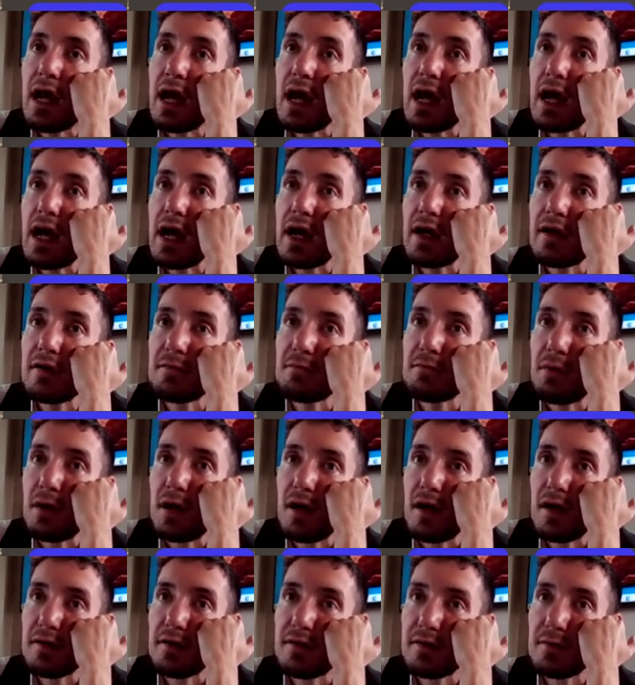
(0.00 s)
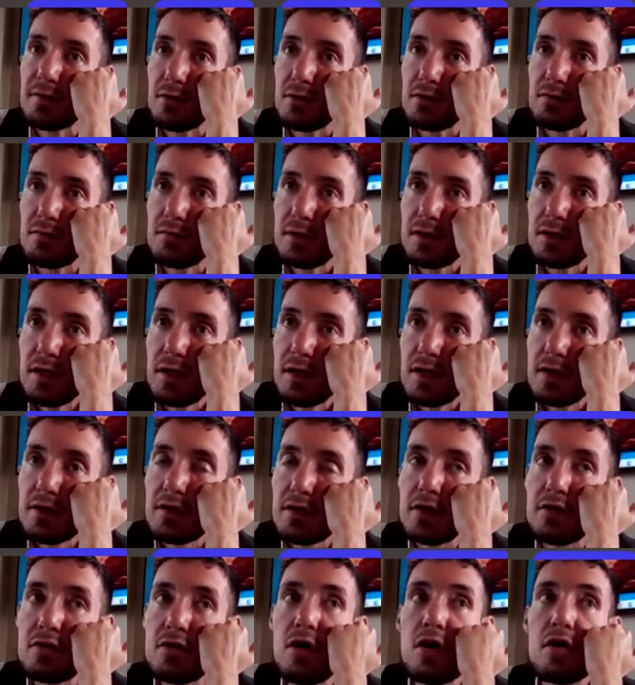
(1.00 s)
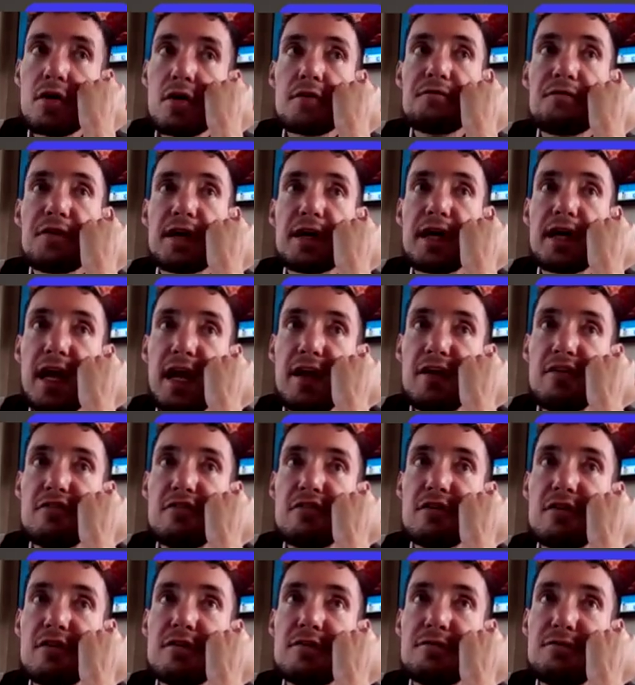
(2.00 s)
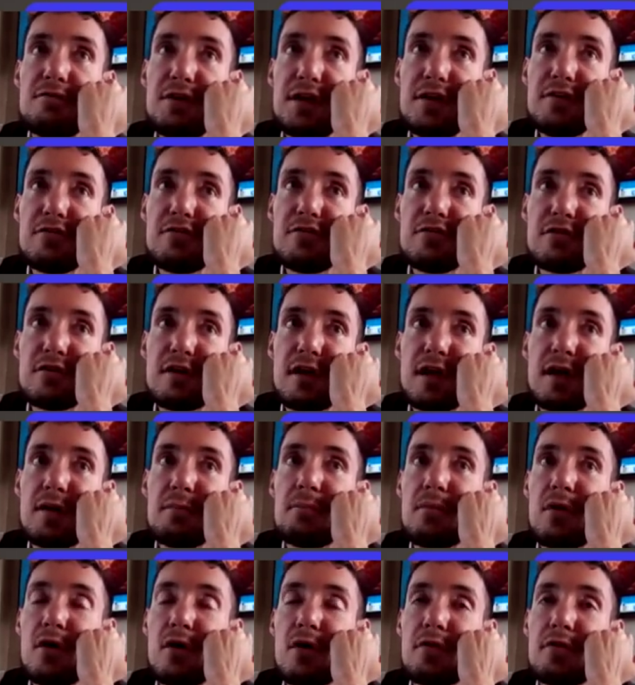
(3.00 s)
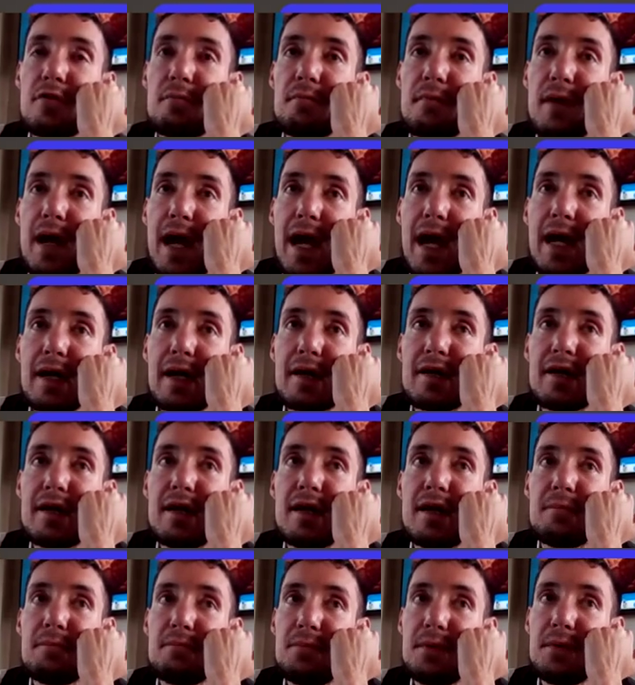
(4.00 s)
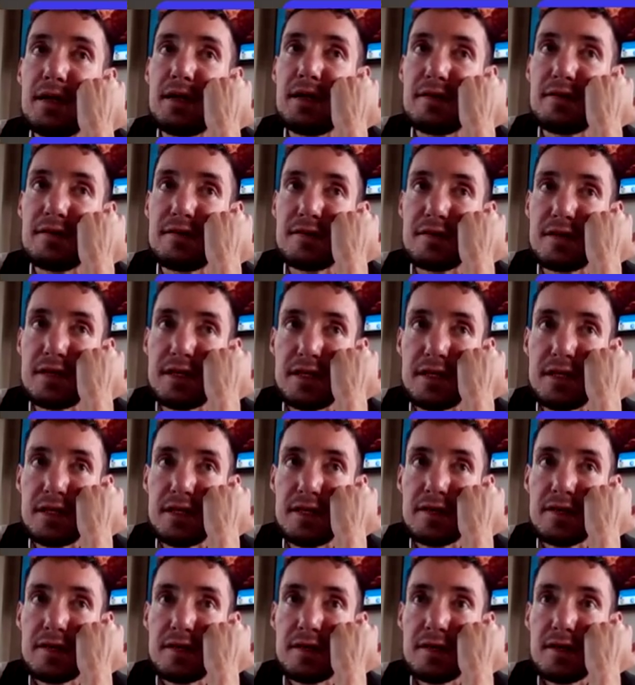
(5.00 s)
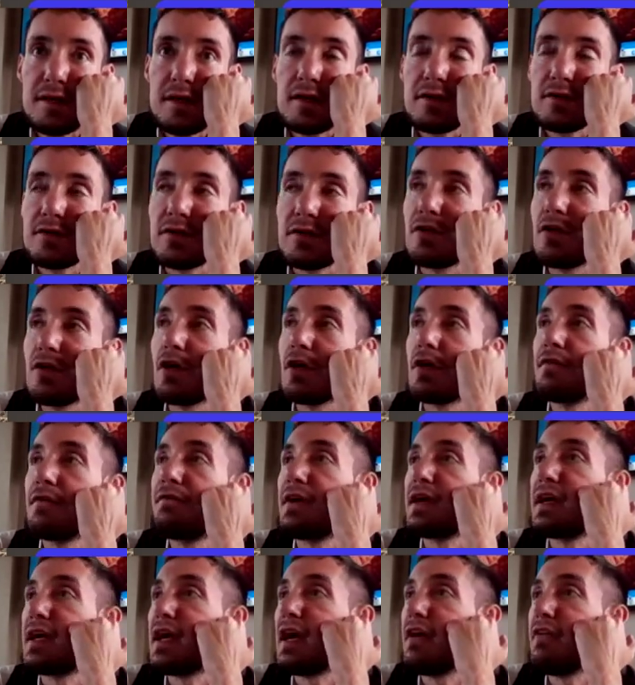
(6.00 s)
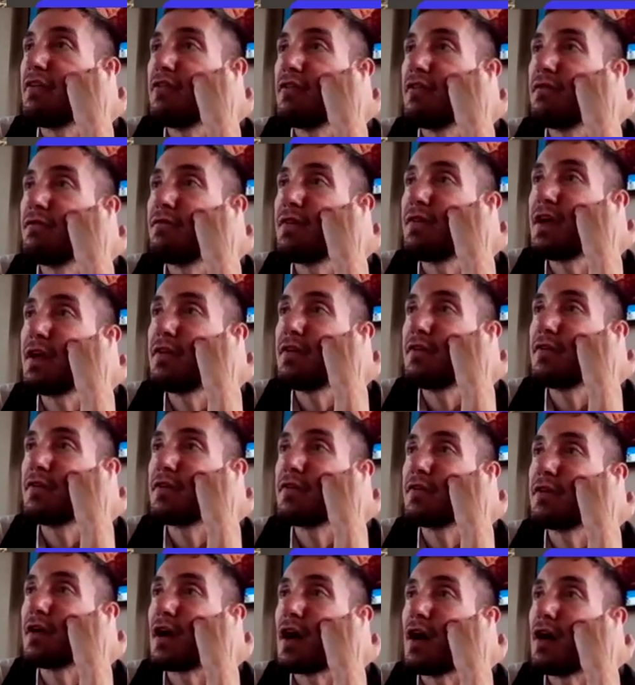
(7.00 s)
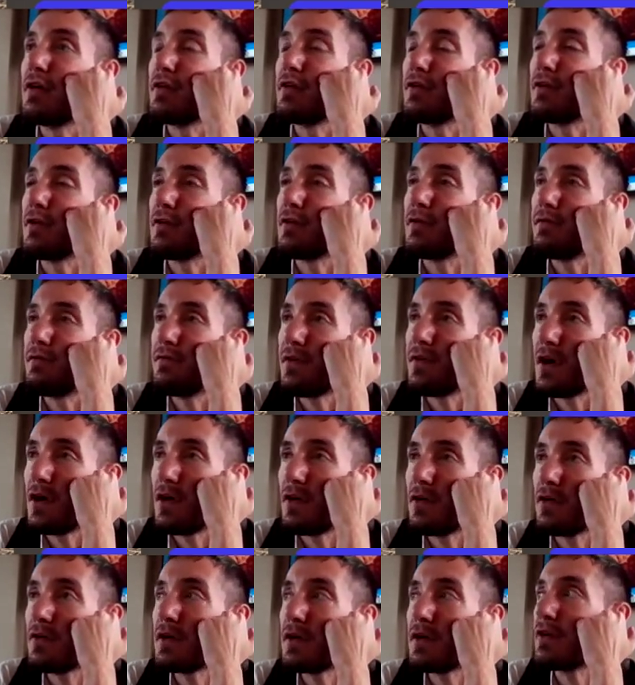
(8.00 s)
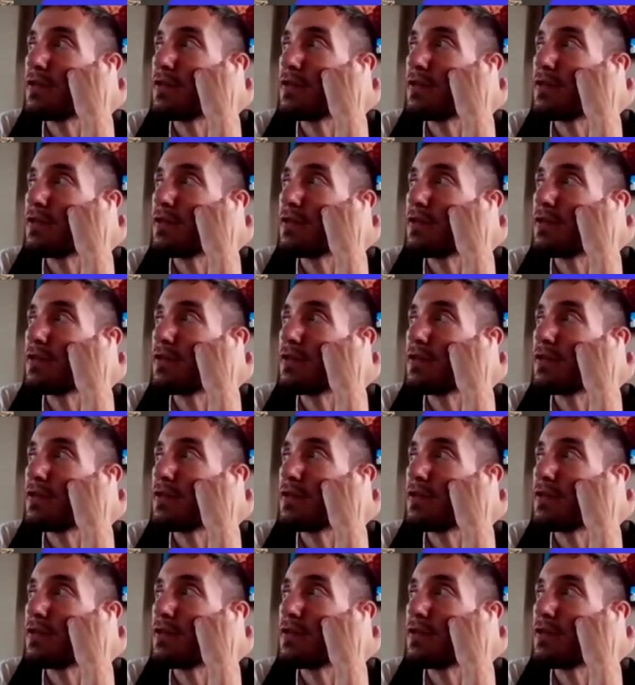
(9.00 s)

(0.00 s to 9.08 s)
as possible. The notifications feature in both Mac and PC, the notification features on your phone